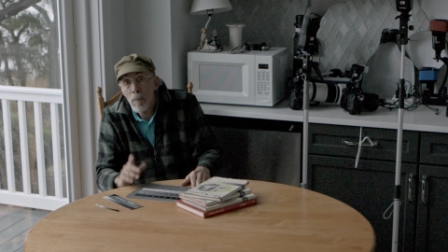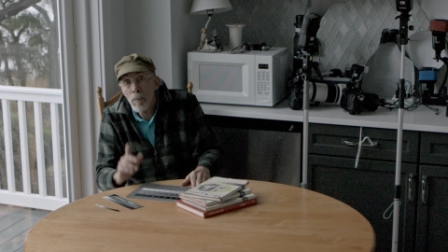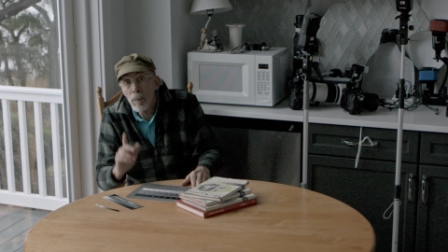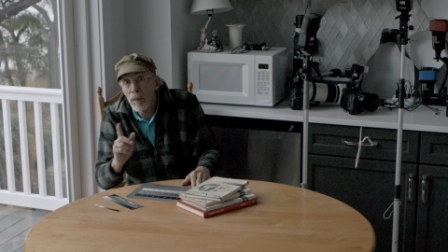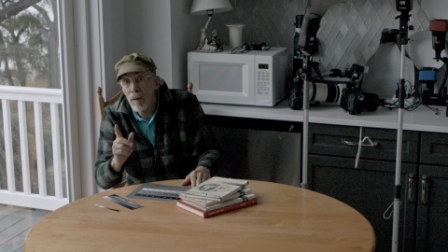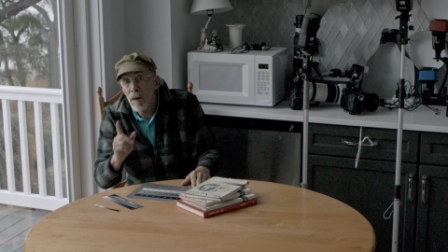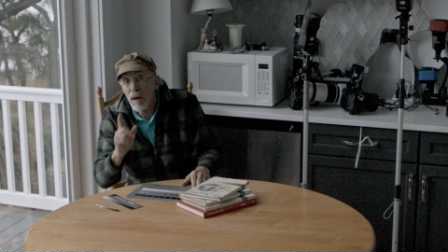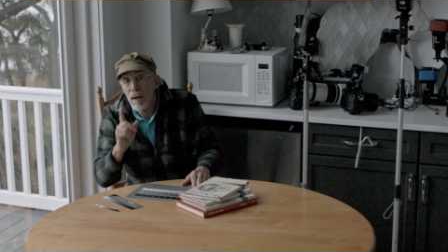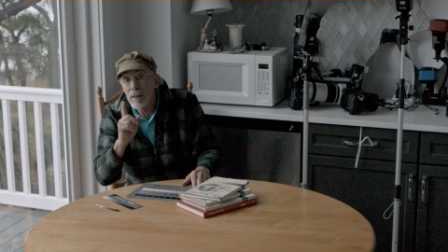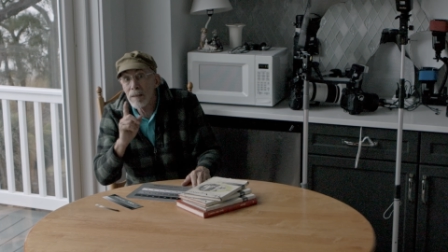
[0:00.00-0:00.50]

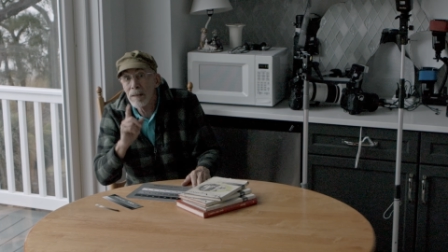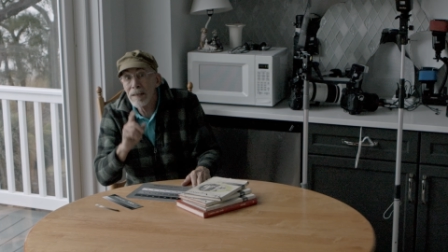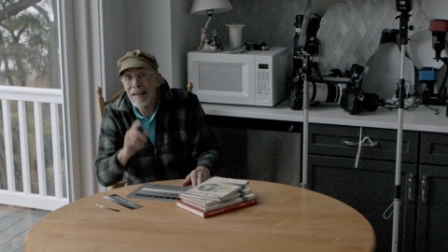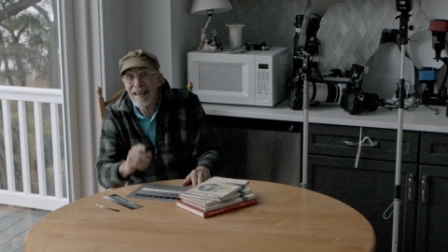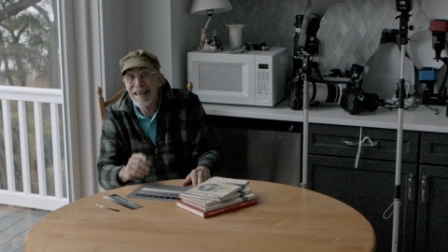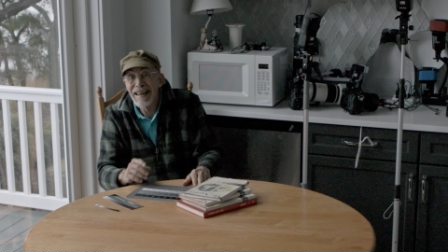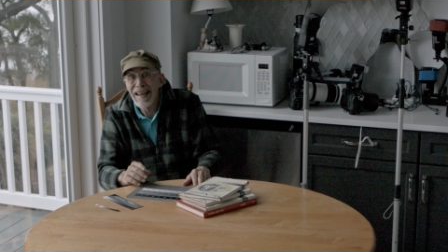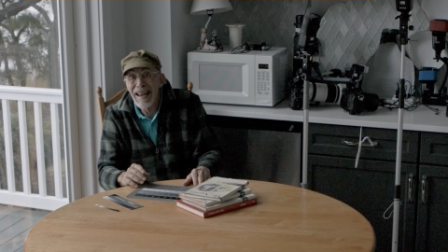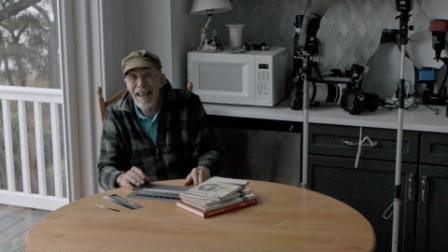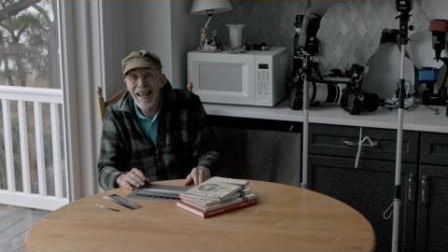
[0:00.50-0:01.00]

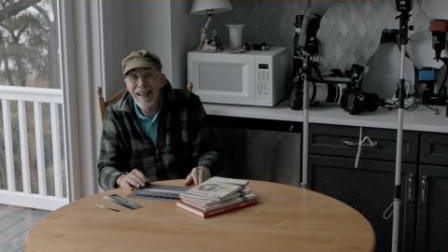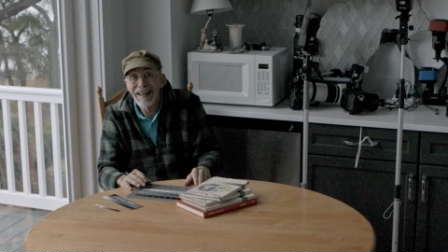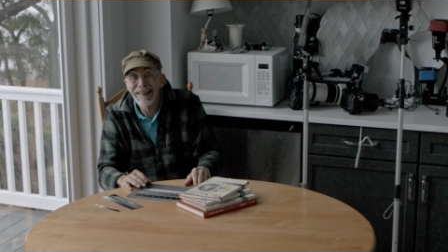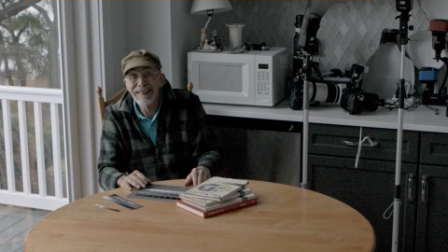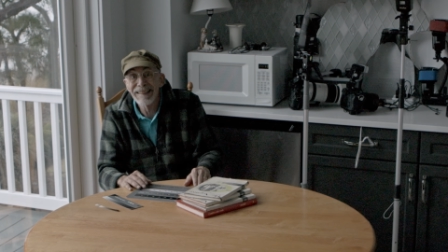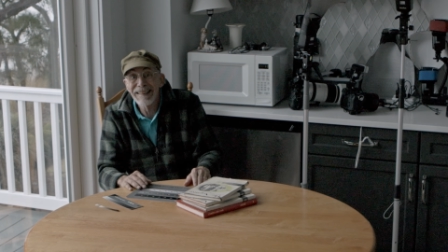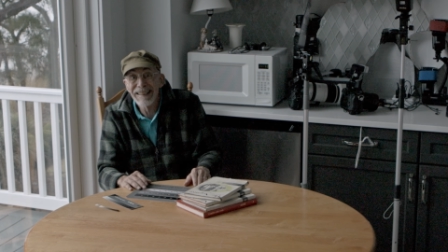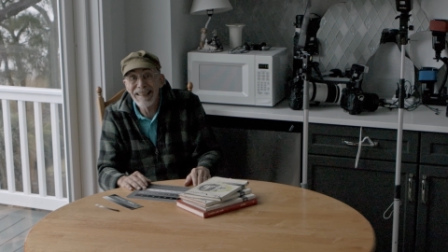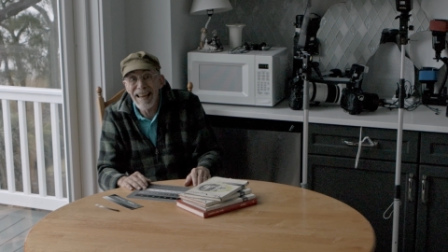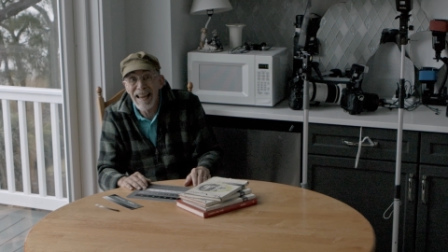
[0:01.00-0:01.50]
plus it
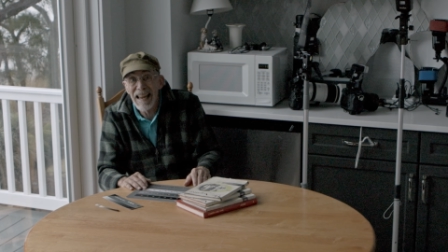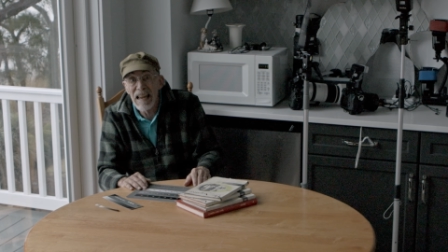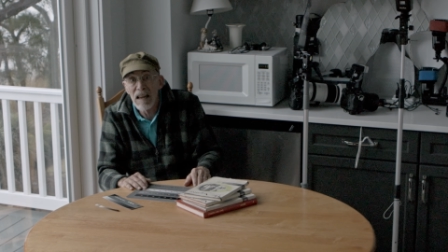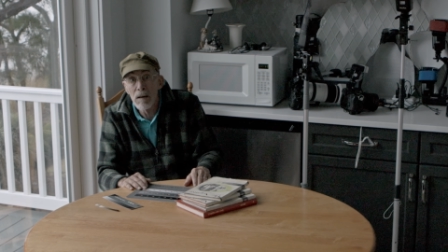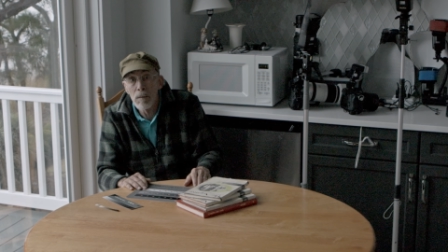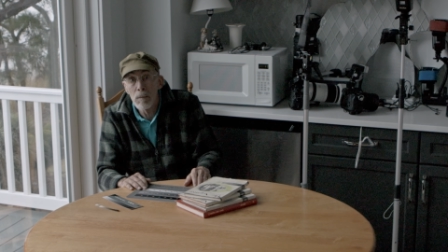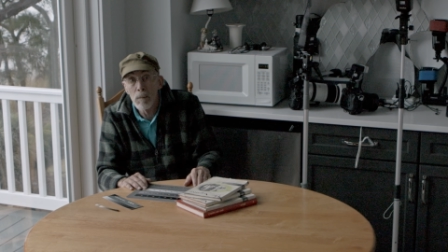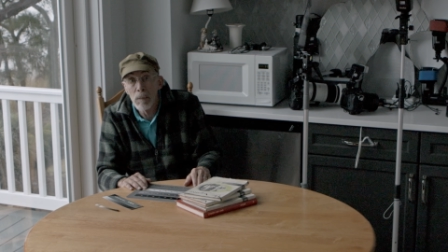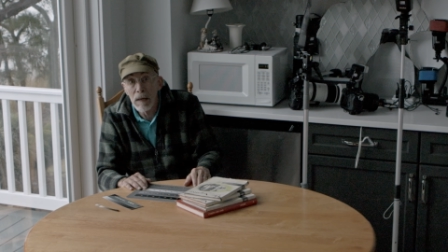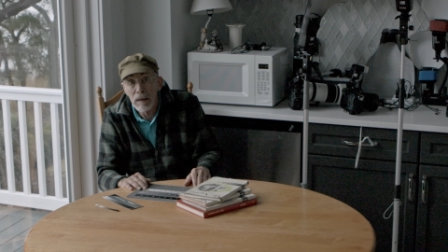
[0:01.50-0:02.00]
had
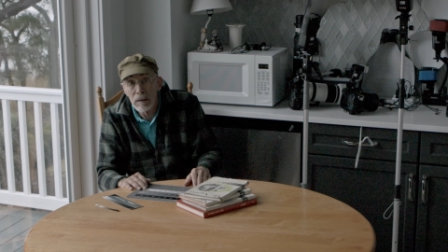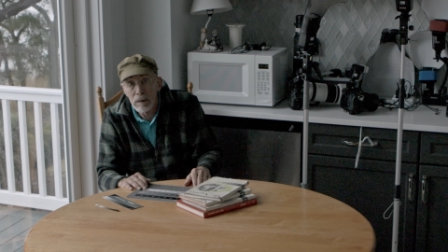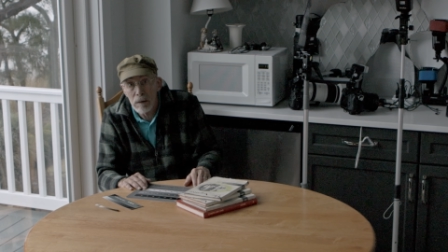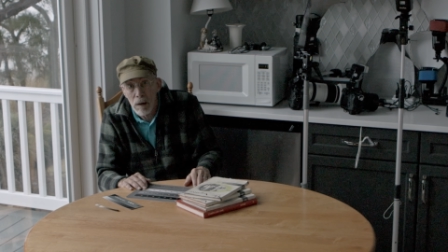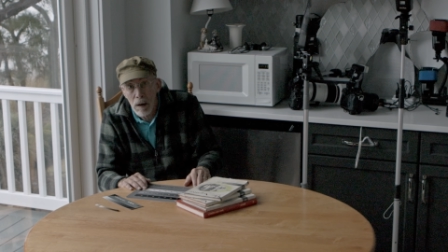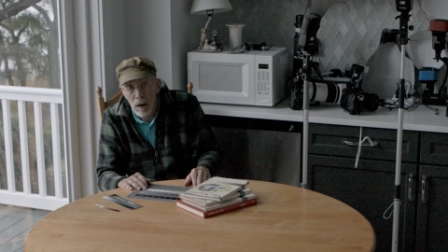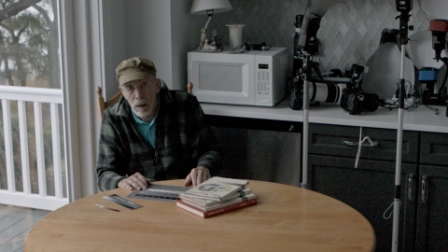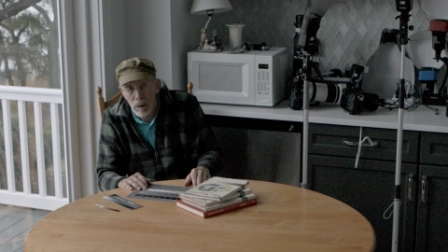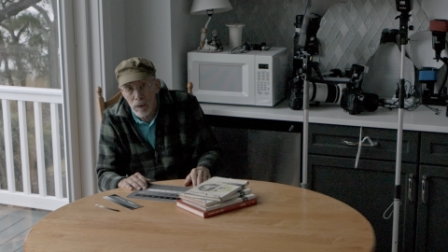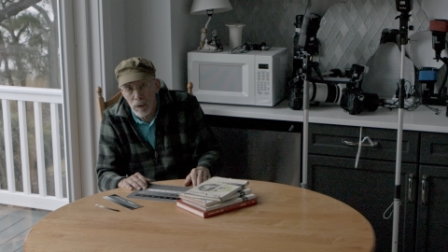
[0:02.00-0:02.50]
10-bit
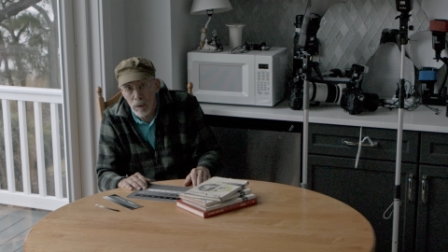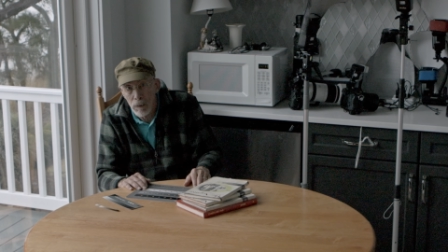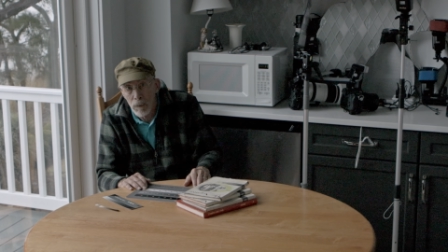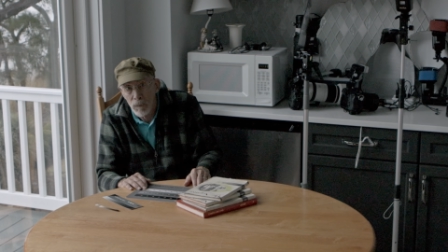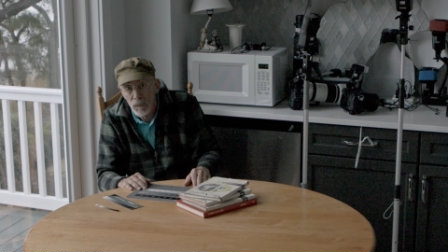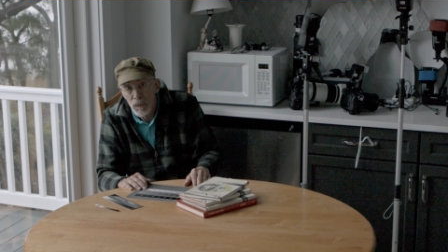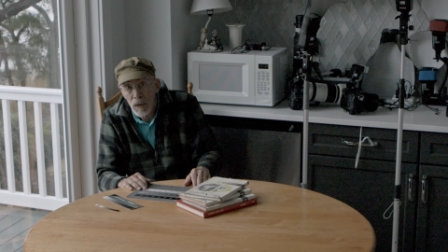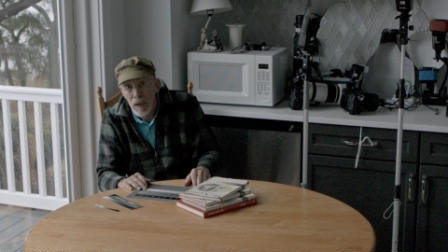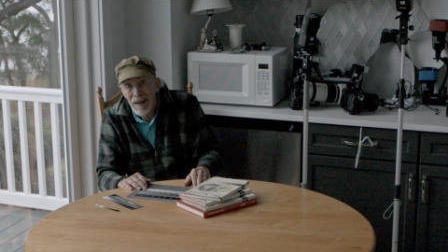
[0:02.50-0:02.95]
color.